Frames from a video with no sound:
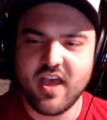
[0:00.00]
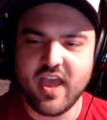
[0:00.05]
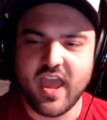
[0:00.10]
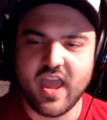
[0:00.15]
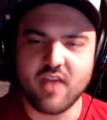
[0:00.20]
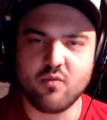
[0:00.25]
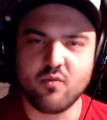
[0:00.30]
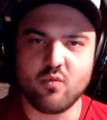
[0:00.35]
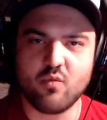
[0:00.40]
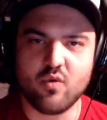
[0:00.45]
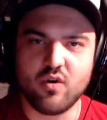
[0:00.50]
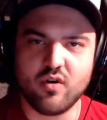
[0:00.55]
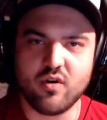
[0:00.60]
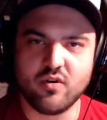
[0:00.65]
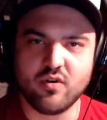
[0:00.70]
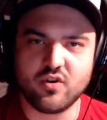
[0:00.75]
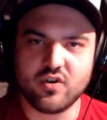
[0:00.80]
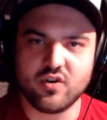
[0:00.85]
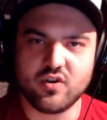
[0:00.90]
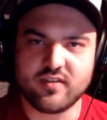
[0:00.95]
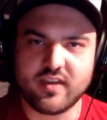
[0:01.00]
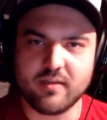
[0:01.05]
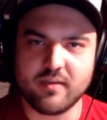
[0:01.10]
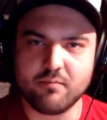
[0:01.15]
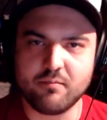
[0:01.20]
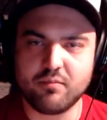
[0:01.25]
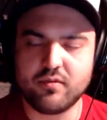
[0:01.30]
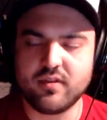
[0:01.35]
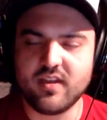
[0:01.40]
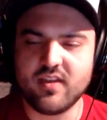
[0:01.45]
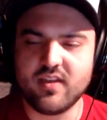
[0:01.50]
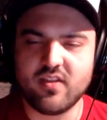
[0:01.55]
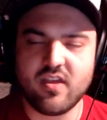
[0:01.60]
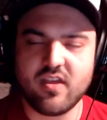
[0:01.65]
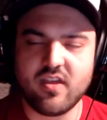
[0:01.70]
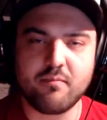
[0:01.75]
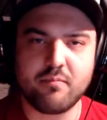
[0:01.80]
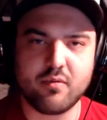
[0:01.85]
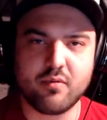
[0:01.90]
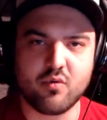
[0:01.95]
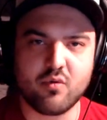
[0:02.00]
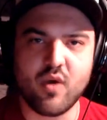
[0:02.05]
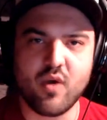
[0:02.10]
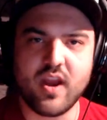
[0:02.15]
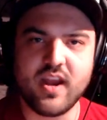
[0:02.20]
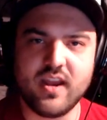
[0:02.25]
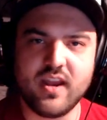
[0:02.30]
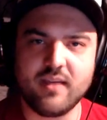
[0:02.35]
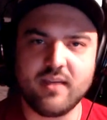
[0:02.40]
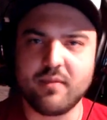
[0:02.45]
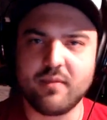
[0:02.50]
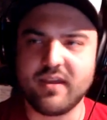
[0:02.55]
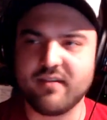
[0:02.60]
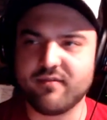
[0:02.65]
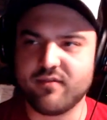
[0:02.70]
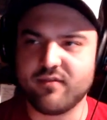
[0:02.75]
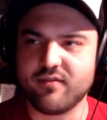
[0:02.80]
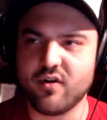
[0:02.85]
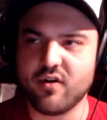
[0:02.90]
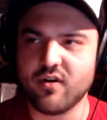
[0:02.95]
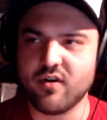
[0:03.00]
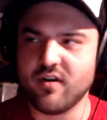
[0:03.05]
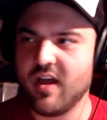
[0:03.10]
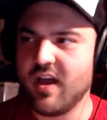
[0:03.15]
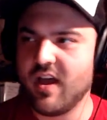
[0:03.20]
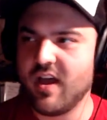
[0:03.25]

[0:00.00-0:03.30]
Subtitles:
and were just completely berating me for